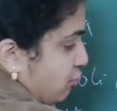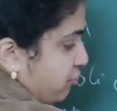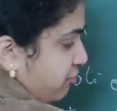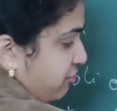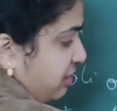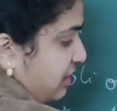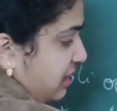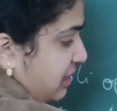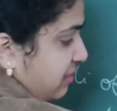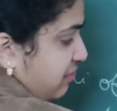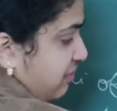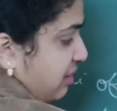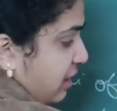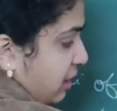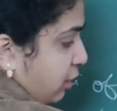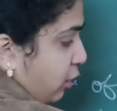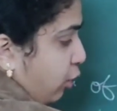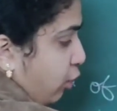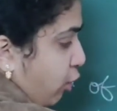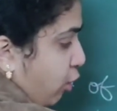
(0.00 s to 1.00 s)
So
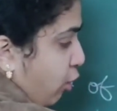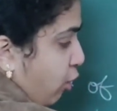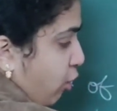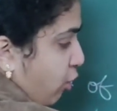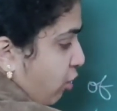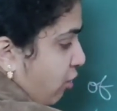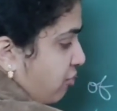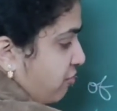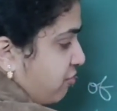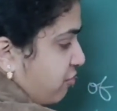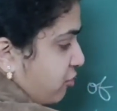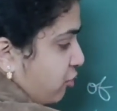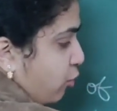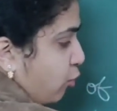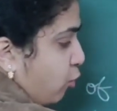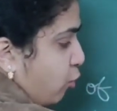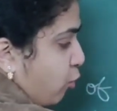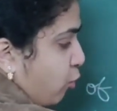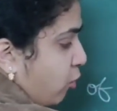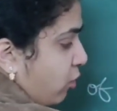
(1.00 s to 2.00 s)
fever, cough,
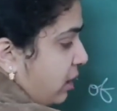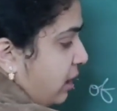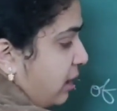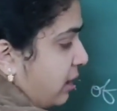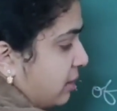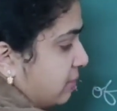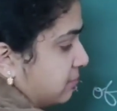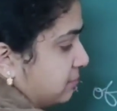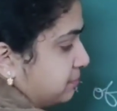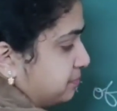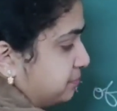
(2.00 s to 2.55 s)
cold,